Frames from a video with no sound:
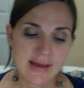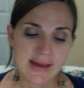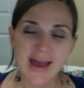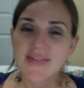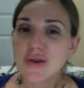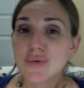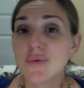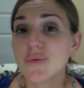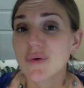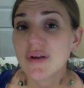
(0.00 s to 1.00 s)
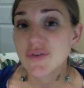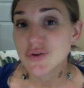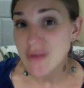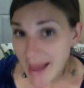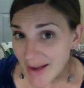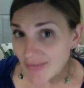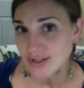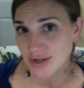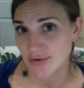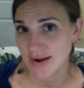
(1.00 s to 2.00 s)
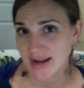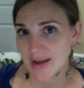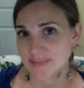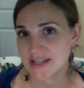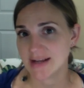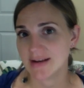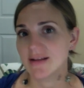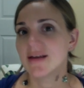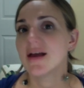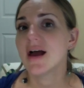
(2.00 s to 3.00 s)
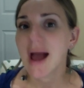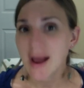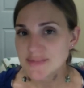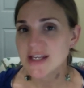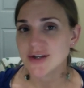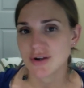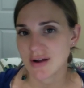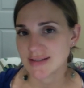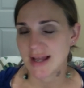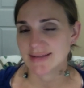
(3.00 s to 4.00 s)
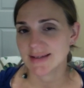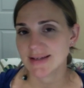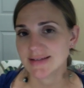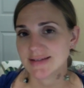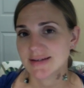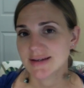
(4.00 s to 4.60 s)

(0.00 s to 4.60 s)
And then if you haven't already update your contact list.